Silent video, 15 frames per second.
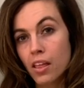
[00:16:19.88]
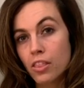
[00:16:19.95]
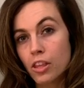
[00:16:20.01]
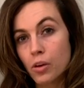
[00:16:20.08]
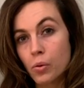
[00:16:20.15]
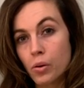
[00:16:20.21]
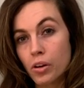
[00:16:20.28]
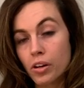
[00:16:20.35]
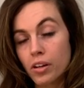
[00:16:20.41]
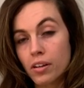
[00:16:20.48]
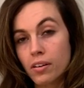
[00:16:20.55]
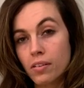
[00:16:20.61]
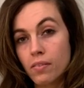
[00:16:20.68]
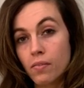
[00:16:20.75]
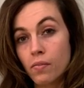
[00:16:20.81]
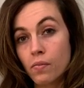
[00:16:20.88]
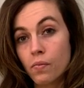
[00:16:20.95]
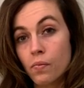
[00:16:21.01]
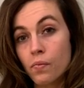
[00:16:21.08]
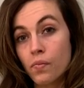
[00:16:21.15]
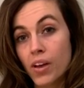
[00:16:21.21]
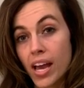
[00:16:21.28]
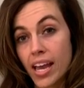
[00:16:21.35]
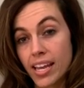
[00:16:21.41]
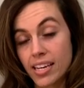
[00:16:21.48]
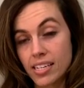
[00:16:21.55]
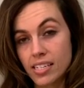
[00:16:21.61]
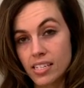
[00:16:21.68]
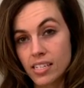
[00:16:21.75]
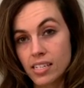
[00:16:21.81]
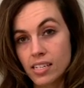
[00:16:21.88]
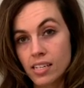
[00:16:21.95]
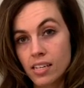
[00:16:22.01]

The order combined